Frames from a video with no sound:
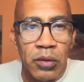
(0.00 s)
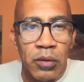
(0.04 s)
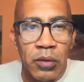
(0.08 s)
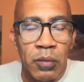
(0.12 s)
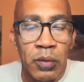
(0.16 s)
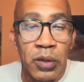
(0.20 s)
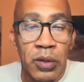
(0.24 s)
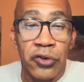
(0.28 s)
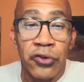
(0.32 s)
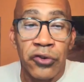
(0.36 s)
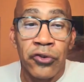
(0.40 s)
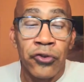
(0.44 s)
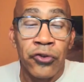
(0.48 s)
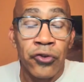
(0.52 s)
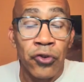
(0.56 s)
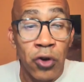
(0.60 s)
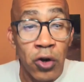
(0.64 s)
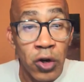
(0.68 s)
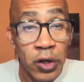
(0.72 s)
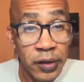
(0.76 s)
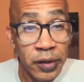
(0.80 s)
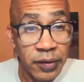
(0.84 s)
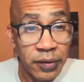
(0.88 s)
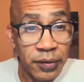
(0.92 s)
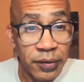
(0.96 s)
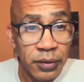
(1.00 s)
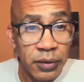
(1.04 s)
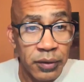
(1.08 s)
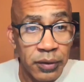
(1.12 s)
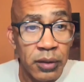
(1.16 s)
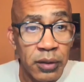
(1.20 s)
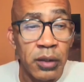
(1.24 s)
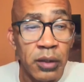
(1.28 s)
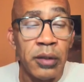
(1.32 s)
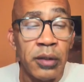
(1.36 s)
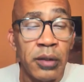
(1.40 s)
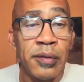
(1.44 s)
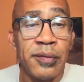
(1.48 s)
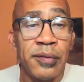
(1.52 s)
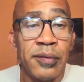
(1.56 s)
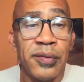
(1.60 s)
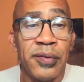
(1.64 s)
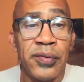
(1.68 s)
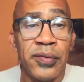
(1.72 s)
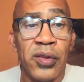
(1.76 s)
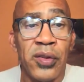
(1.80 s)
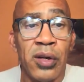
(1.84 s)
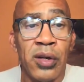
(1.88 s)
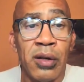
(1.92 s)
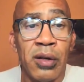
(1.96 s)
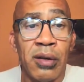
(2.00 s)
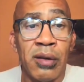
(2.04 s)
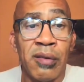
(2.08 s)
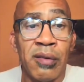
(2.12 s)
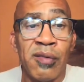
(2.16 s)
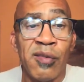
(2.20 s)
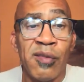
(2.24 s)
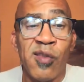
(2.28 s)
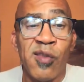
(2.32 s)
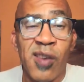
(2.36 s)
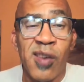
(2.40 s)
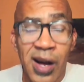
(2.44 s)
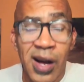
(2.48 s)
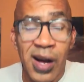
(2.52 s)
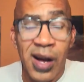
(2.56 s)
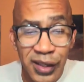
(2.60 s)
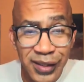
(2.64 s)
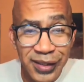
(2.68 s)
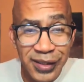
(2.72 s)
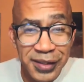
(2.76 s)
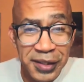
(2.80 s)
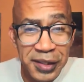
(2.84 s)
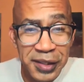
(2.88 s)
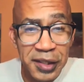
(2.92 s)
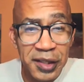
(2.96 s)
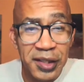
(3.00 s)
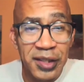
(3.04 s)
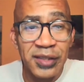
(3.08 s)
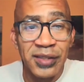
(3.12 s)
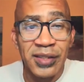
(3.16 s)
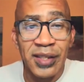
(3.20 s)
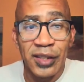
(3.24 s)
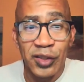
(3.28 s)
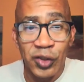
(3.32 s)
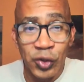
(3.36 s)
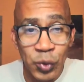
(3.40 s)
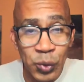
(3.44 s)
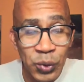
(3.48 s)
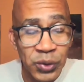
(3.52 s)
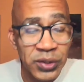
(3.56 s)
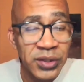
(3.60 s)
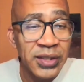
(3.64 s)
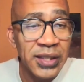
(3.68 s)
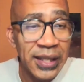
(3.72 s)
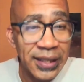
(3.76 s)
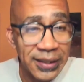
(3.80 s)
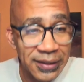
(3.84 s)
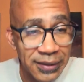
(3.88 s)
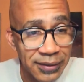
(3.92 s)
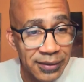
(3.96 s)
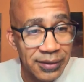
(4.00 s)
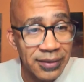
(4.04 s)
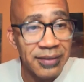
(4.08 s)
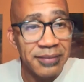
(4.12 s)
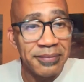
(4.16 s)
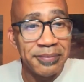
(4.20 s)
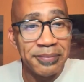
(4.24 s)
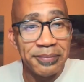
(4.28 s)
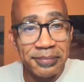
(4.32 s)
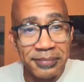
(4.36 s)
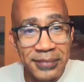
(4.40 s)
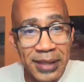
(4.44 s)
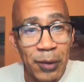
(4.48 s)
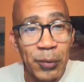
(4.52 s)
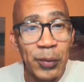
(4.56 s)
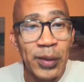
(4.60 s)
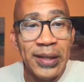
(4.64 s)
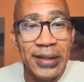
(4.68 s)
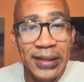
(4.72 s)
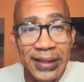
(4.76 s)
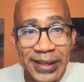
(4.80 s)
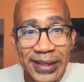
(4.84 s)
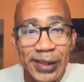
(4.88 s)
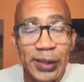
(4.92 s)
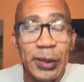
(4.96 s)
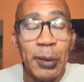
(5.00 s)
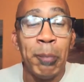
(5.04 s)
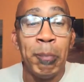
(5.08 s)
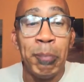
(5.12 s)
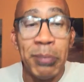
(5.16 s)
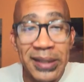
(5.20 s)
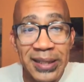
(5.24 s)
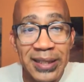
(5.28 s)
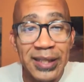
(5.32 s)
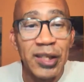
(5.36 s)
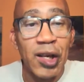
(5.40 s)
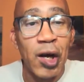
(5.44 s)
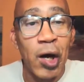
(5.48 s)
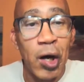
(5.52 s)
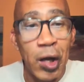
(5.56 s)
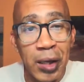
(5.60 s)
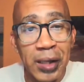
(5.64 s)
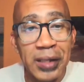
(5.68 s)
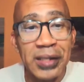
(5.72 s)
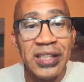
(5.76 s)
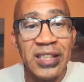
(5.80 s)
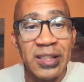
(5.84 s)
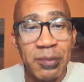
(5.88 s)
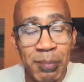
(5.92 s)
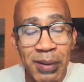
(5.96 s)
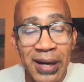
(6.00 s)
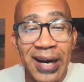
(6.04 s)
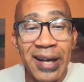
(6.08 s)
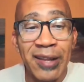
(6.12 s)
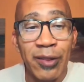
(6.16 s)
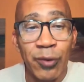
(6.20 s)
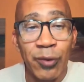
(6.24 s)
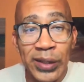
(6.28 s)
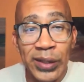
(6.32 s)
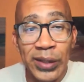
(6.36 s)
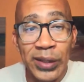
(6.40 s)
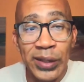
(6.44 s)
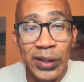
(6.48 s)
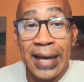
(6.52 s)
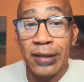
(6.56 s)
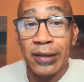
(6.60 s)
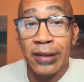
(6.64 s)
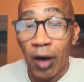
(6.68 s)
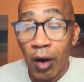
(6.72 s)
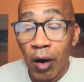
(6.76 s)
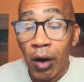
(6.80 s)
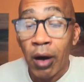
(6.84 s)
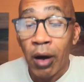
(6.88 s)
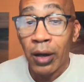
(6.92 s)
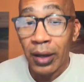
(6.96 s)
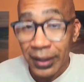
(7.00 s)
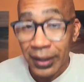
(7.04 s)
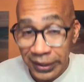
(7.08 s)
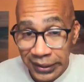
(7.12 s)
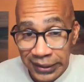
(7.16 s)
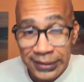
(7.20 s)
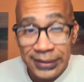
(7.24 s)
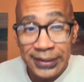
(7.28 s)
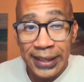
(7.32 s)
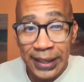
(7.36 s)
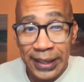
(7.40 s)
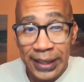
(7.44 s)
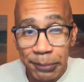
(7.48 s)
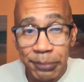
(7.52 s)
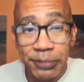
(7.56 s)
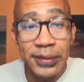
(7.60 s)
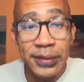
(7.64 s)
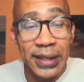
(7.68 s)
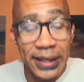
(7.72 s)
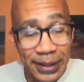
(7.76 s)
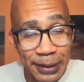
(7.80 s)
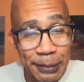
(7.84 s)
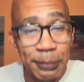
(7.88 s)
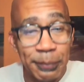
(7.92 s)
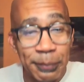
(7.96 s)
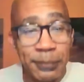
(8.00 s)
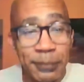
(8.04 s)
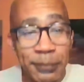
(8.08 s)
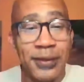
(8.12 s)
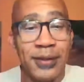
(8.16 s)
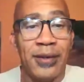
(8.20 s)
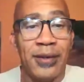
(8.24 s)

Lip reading: We're short of the volunteers, the associates that we need to build all these pathways at all the same time.